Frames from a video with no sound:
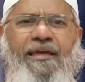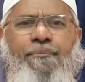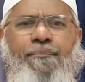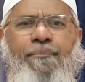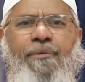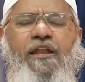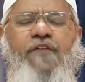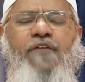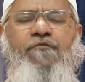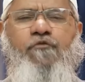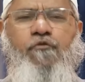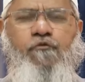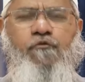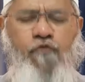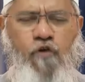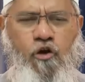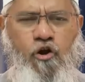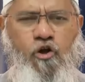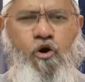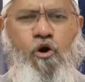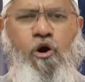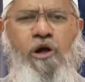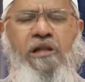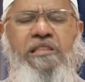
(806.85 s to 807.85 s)
But if you
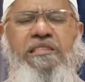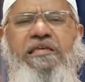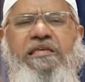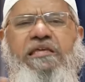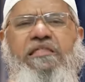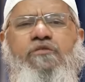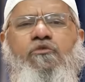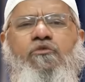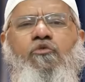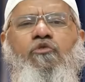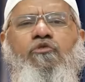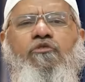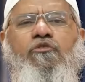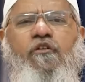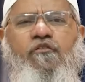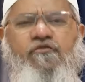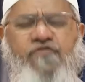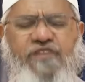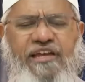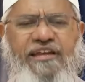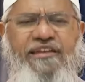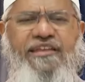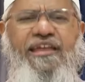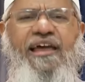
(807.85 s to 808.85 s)
follow all these rules of
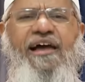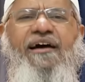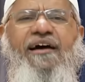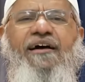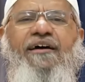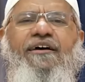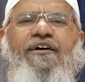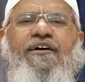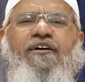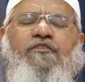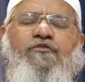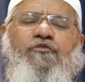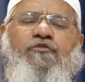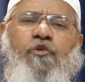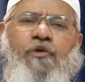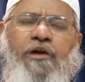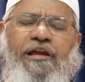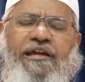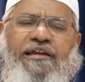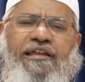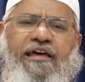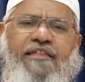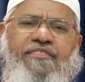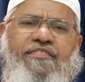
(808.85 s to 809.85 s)
Sharia, so
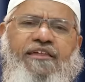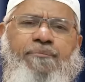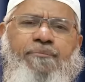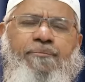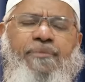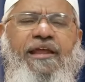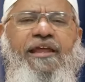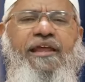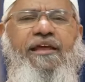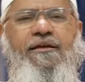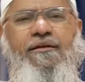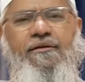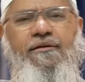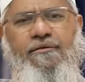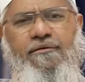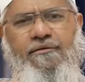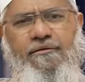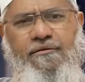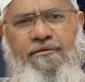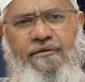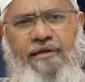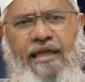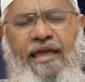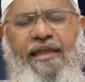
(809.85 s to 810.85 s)
it doesn't break
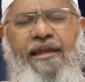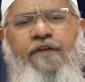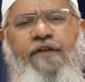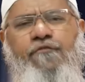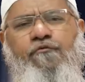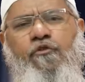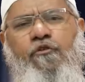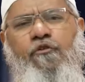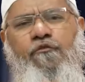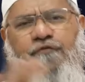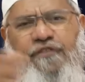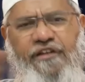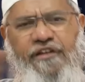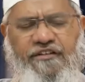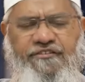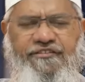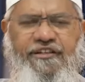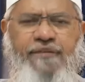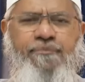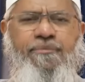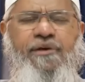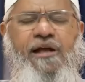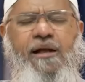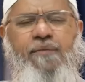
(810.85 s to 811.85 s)
and it fulfills,
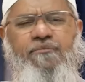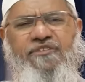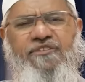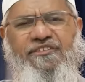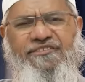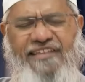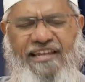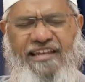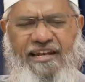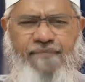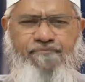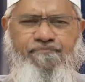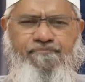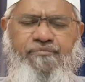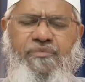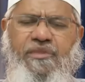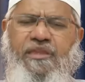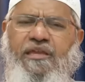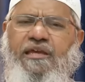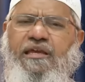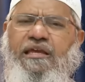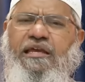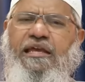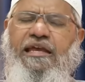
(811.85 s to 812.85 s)
it becomes a salam,
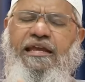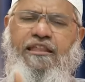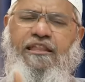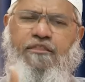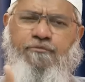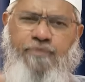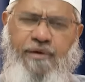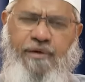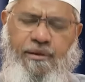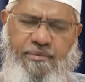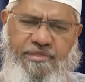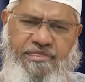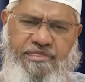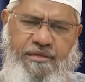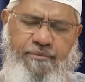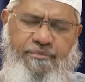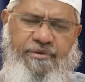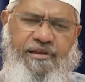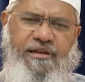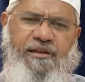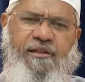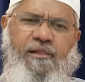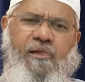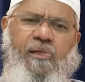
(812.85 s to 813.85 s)
it is
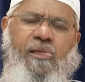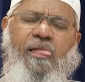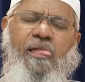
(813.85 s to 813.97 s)
permissible,